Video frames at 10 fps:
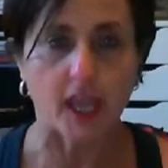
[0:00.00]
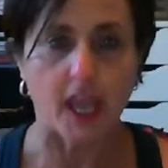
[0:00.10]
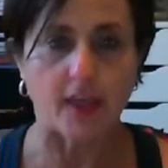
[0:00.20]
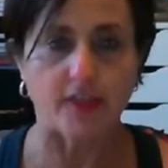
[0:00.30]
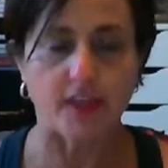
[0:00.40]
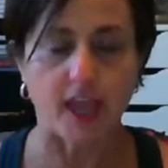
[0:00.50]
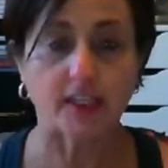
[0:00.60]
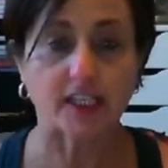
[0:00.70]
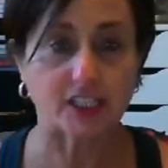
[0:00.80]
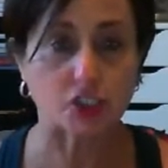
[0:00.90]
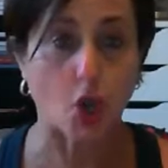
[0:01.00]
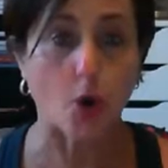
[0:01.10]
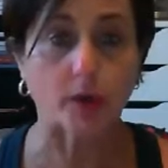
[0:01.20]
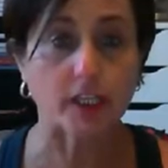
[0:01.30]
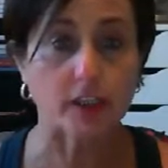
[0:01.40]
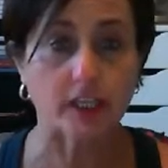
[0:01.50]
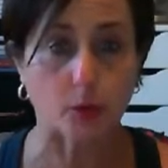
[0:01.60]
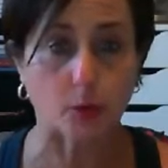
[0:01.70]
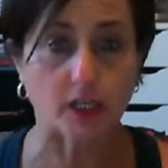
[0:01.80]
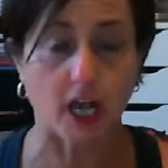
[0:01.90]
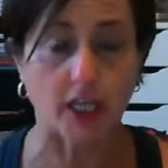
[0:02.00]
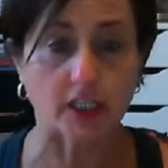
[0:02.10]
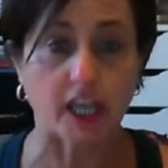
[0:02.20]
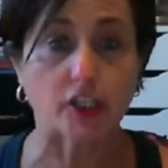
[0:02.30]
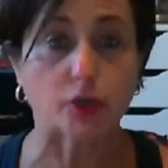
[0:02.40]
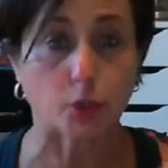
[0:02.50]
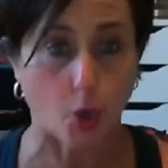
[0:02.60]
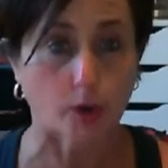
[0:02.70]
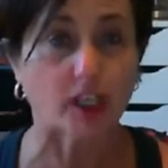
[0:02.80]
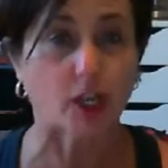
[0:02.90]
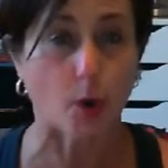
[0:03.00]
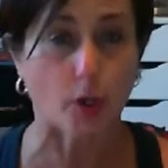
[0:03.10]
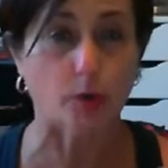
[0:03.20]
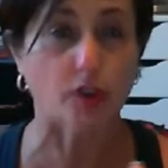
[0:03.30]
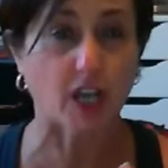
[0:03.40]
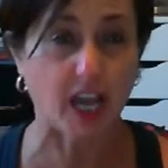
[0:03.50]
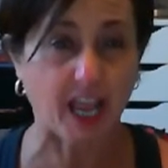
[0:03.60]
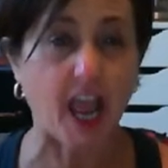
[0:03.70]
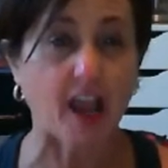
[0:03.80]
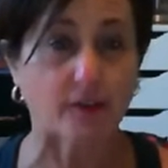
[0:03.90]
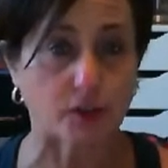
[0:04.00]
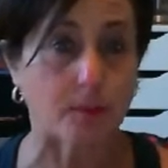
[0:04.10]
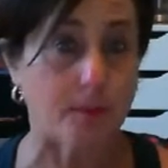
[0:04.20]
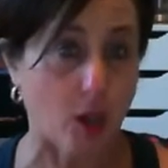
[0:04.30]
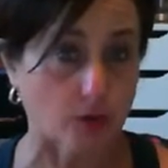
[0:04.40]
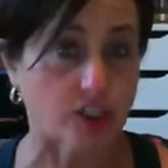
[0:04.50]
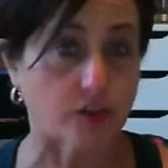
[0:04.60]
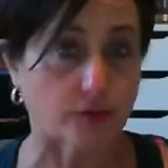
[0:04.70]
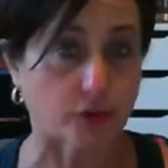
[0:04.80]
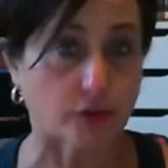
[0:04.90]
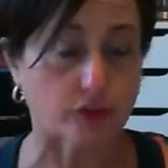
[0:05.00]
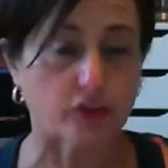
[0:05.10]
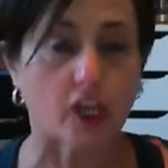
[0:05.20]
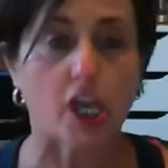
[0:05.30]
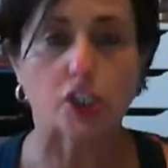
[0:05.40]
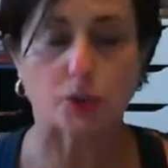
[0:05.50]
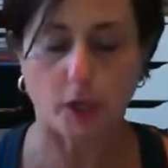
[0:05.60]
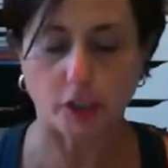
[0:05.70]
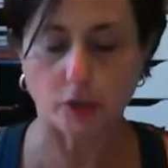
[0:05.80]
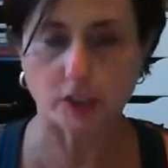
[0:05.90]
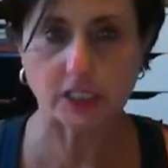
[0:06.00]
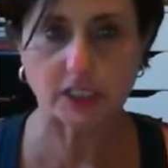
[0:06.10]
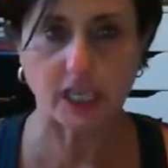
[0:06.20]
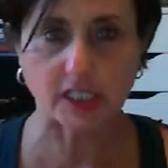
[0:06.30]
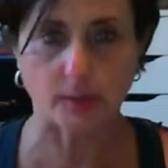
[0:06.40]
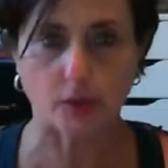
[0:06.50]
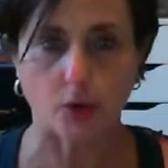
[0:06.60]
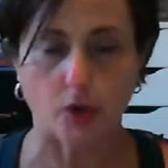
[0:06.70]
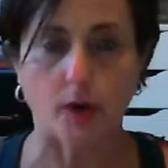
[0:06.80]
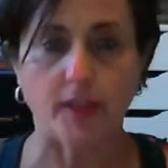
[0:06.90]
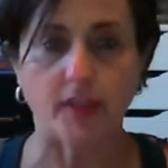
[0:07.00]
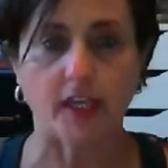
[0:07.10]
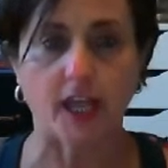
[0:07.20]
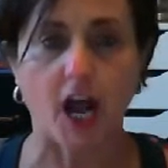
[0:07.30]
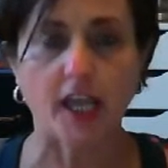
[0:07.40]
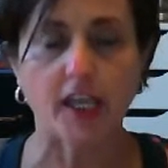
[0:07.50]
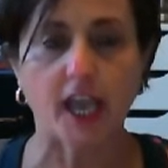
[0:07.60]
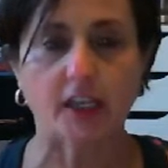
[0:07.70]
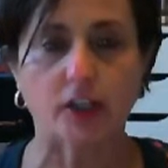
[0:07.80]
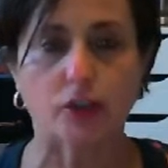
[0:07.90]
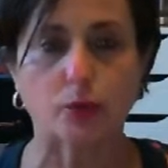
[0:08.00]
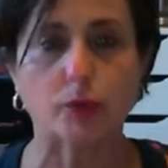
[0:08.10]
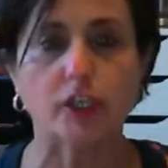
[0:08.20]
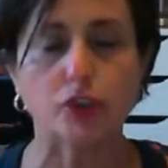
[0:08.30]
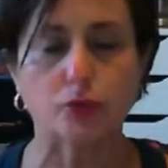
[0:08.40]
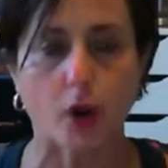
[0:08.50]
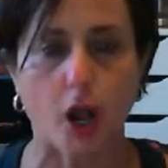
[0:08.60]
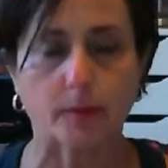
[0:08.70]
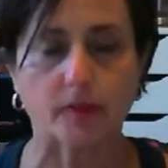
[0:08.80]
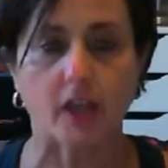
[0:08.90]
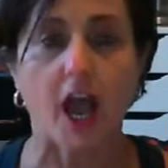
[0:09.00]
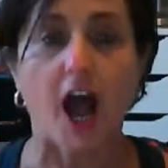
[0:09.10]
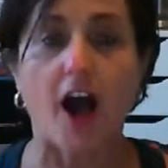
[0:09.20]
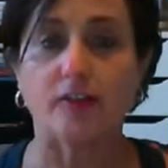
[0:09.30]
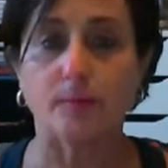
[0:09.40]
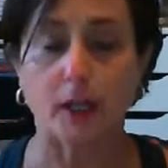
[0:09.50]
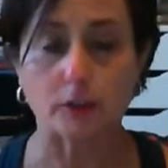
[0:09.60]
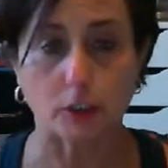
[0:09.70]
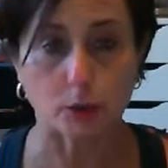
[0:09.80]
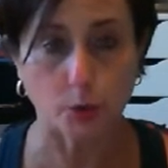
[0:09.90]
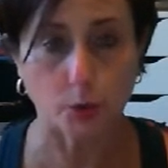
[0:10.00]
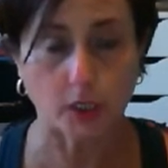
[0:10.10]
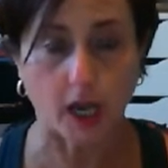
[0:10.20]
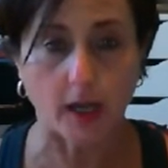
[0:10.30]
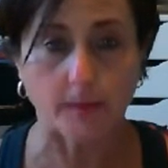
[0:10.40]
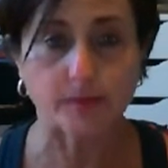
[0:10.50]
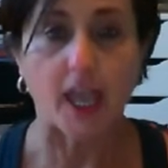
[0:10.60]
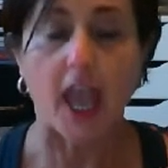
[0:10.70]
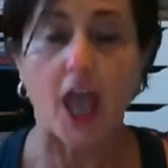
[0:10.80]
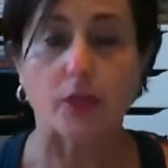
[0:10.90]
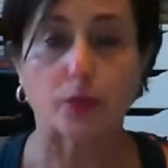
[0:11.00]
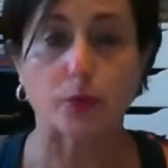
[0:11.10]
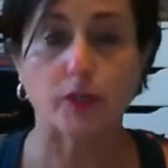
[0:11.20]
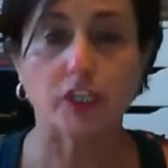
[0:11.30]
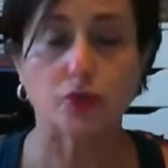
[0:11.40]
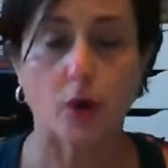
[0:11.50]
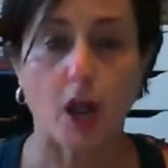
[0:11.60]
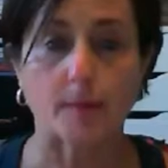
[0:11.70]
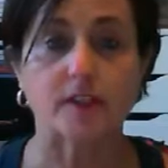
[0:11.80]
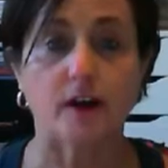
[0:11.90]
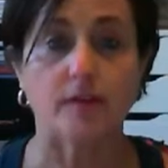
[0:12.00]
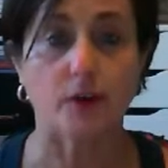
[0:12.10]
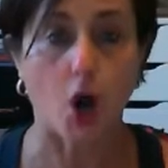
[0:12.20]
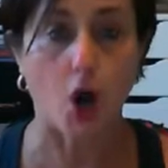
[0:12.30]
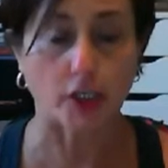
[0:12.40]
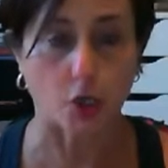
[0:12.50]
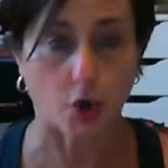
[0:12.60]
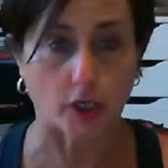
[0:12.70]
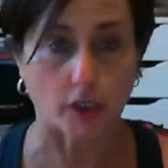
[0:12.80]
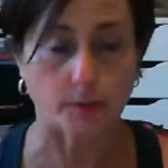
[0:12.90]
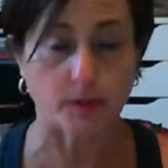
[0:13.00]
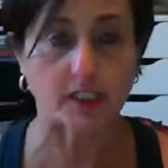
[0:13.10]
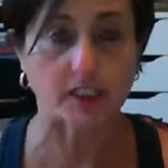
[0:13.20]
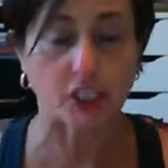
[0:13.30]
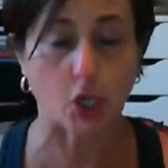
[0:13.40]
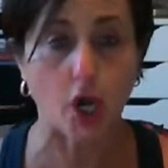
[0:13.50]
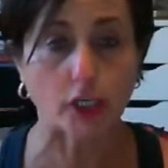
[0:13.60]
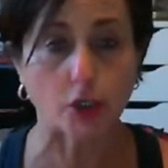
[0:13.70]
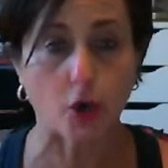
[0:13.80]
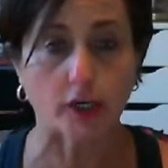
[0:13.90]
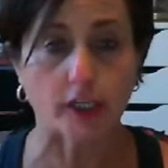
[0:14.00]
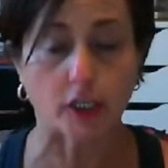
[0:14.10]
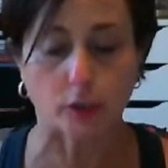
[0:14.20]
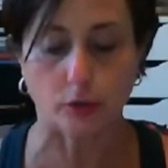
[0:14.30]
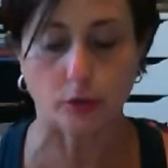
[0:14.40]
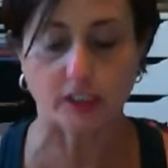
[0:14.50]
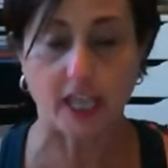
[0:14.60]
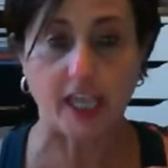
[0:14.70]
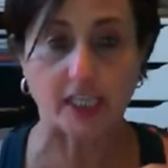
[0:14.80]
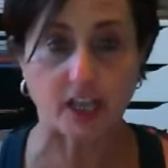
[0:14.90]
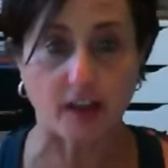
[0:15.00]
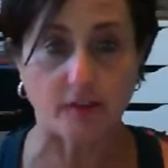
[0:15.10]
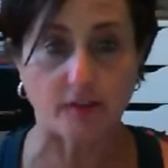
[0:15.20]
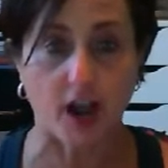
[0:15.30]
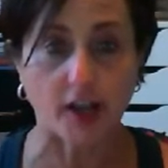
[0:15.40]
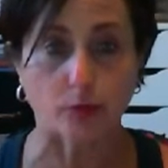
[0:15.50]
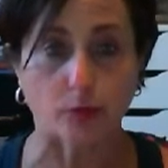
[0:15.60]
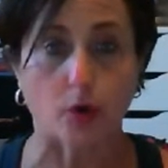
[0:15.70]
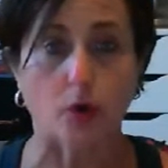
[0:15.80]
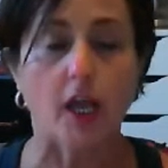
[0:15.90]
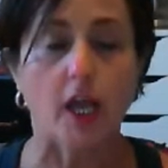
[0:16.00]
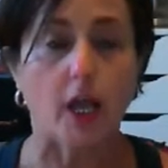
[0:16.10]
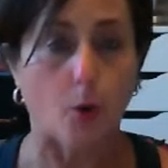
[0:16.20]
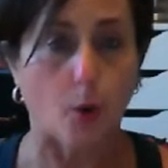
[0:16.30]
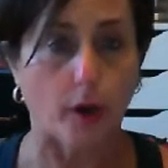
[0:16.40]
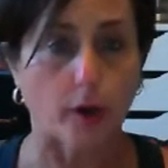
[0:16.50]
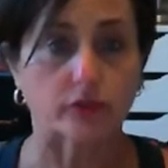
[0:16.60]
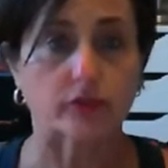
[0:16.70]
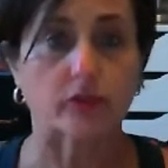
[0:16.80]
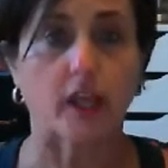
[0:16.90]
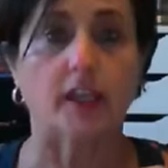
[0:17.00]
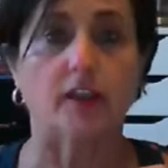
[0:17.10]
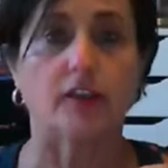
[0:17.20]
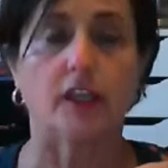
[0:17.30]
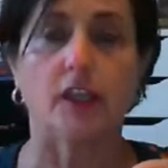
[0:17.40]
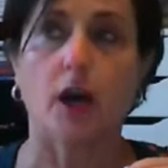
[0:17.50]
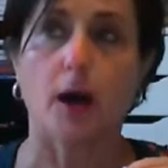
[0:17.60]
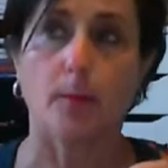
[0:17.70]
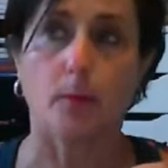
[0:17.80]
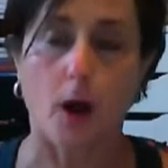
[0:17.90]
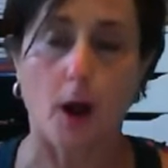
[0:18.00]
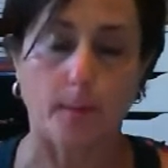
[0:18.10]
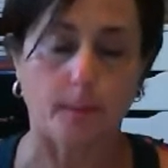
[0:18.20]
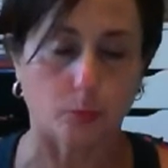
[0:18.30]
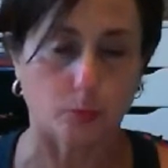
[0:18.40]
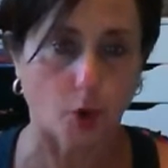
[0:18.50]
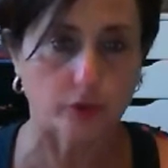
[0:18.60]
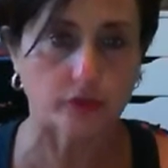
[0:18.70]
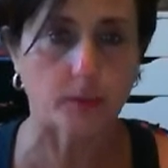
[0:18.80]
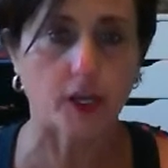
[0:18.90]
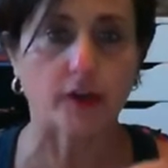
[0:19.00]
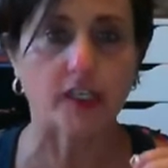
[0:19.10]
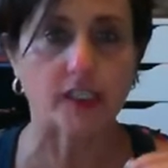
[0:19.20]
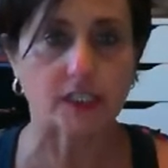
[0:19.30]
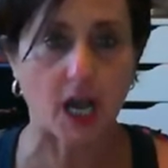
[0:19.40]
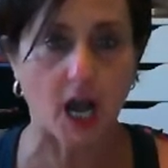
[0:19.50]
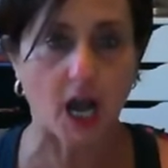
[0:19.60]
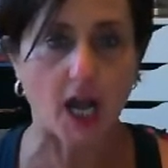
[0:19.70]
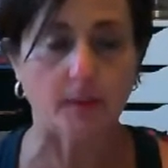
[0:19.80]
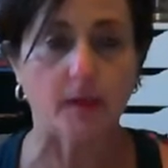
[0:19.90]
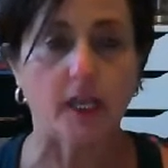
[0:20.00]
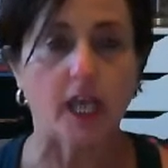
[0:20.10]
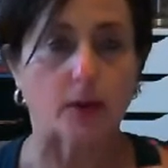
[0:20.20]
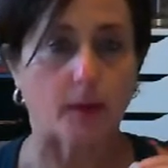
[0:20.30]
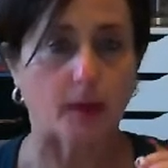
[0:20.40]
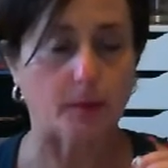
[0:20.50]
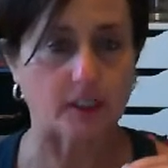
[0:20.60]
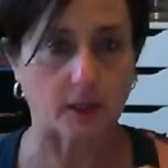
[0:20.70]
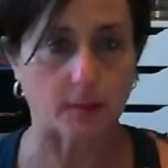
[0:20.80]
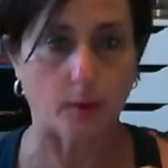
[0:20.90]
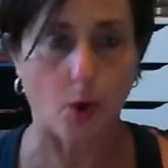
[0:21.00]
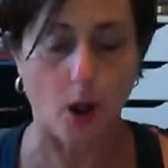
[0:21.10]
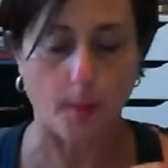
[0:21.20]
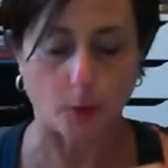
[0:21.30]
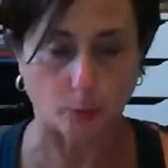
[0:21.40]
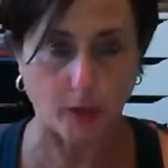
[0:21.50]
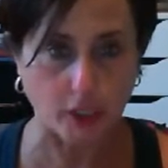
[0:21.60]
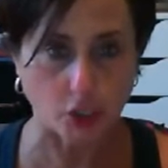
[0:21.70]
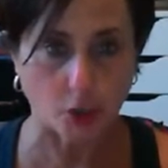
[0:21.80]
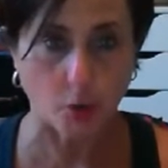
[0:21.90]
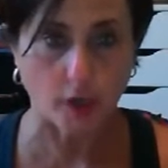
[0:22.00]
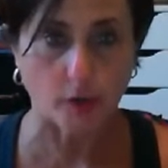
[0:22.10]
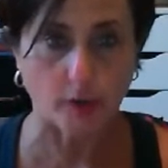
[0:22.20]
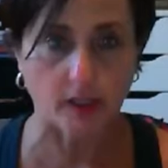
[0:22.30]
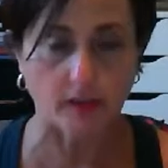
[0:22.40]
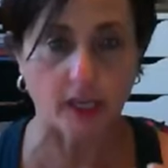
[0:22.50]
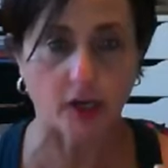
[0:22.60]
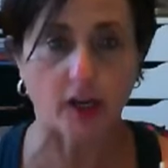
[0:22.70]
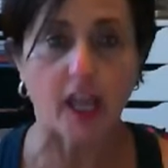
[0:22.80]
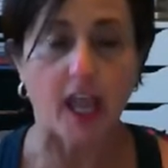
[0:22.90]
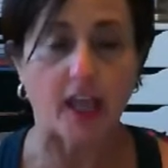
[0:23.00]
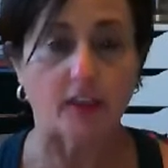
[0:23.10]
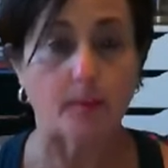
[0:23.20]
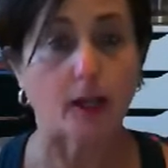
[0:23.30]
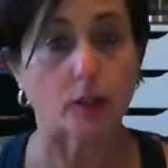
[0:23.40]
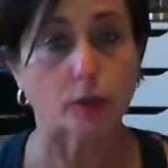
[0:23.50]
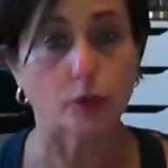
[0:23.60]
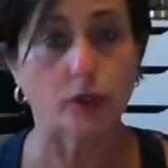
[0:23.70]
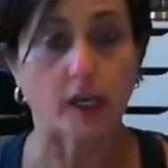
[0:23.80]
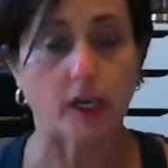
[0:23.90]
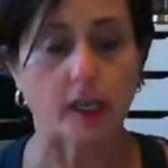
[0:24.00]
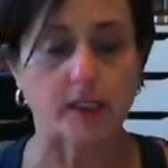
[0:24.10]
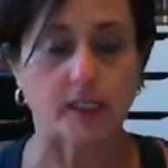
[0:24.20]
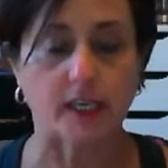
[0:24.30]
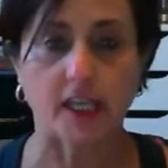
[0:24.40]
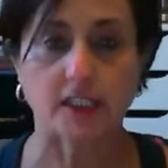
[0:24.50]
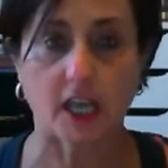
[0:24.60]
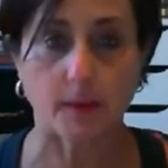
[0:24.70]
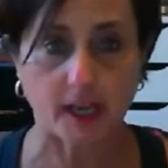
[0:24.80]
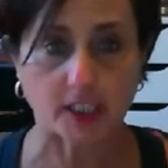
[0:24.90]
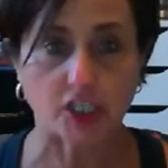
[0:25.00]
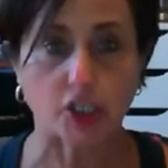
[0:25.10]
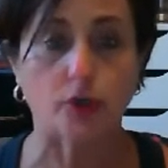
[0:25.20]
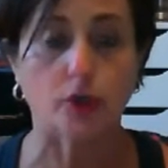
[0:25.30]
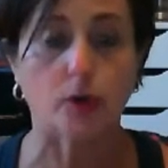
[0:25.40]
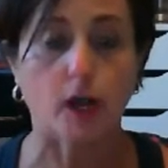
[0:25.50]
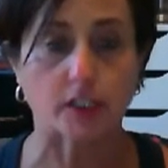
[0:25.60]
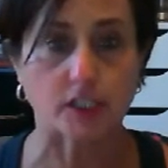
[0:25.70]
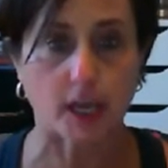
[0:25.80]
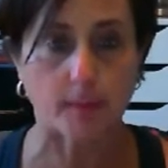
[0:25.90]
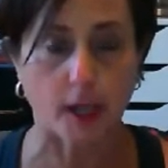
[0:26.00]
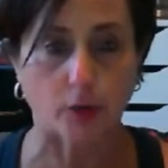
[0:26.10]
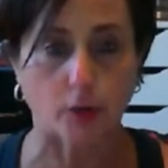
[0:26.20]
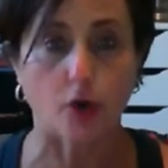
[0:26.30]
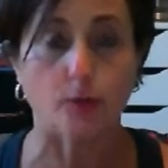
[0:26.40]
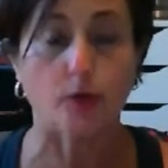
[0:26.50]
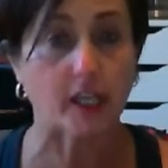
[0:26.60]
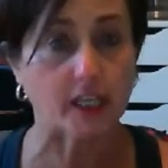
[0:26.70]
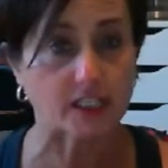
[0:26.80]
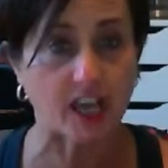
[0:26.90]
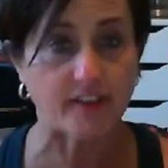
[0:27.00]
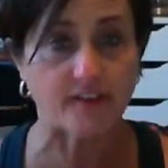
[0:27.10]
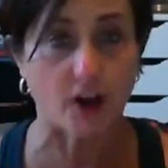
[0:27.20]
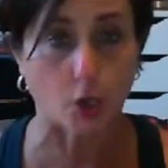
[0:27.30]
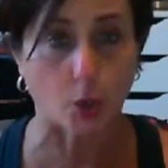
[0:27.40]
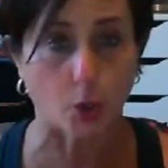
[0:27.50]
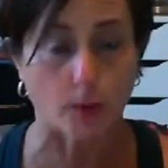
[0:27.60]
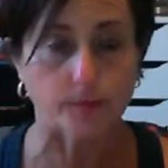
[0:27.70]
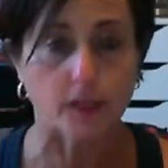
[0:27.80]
and then, because it's already liquid, unlike your coconut oil where you kind of have to melt it first. So I used the sesame oil, and then I added 3 drops of Melaleuca and 3 drops of On Guard, because the On Guard includes antiviral oils like the rosemary and thyme. There might be some oregano oil in there, and the Melaleuca is an antibacterial, antimicrobial, antifungal.